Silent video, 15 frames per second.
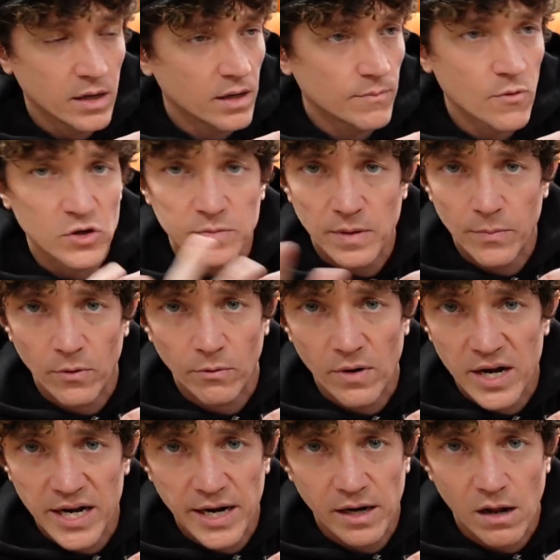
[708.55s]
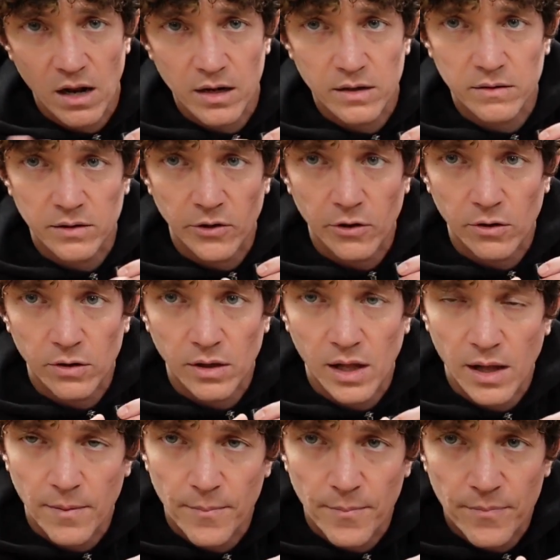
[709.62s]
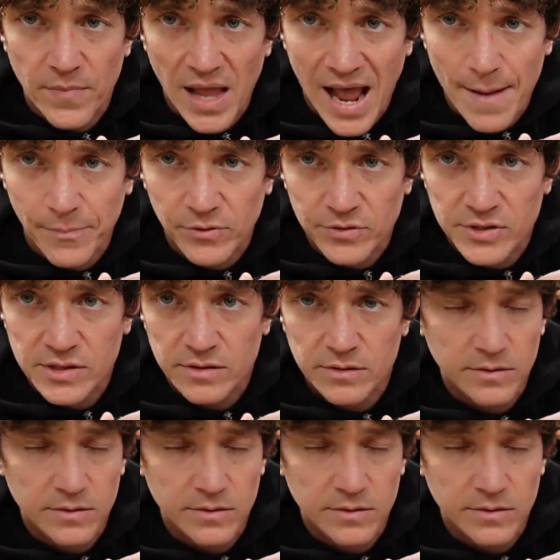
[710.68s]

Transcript: Most people are running it on little Apples,